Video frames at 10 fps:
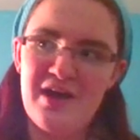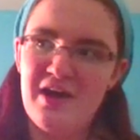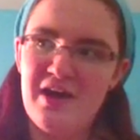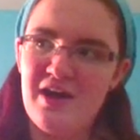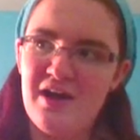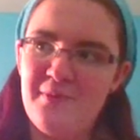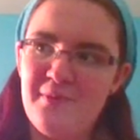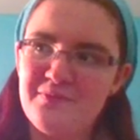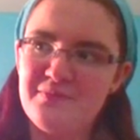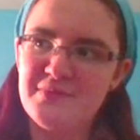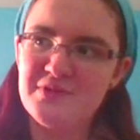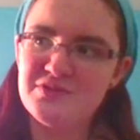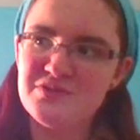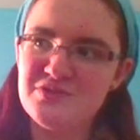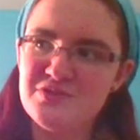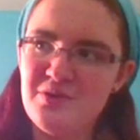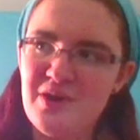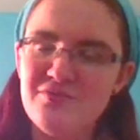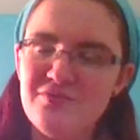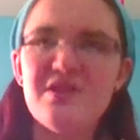Um, so
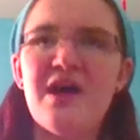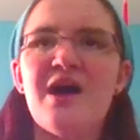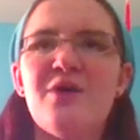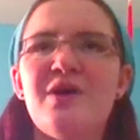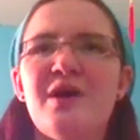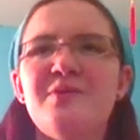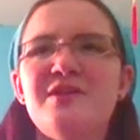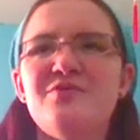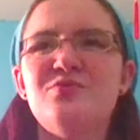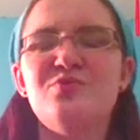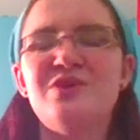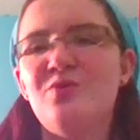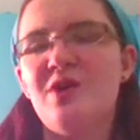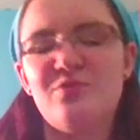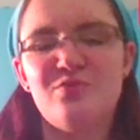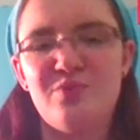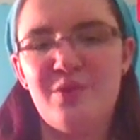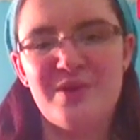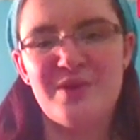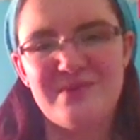after that, we, I believe we want, we
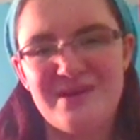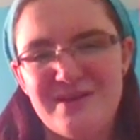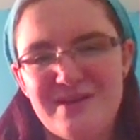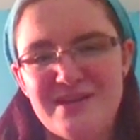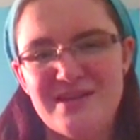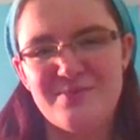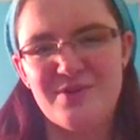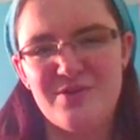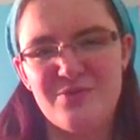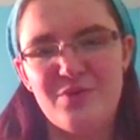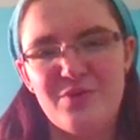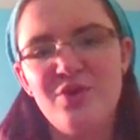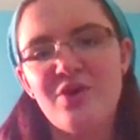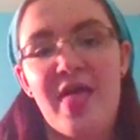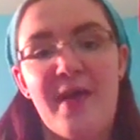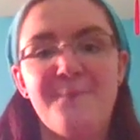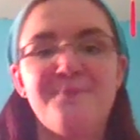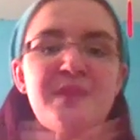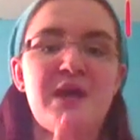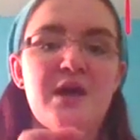went, ended up go, we were going,
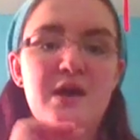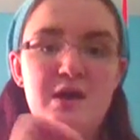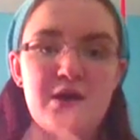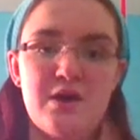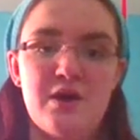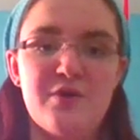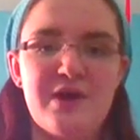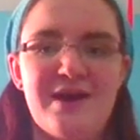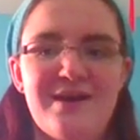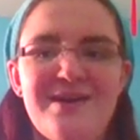okay,